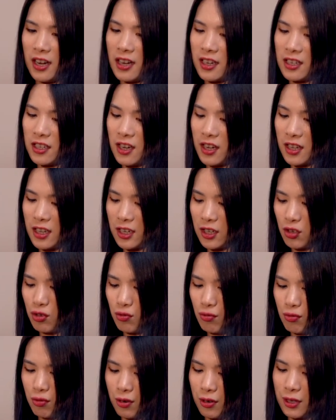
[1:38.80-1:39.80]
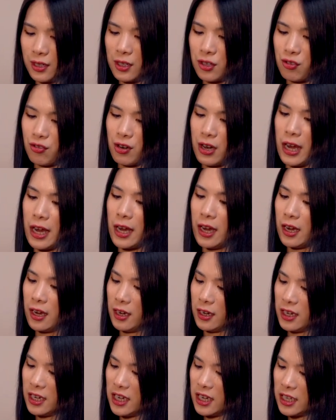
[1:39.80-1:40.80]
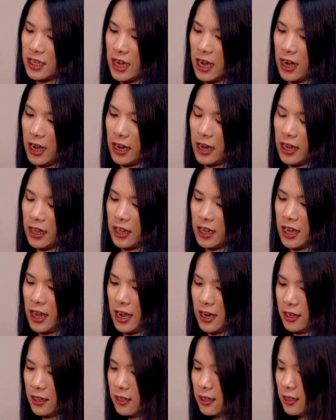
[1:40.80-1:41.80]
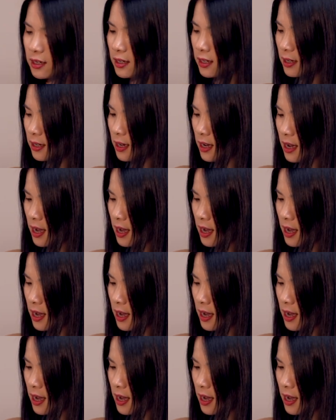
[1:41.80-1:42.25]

It's got this drawstring detailing at the ends.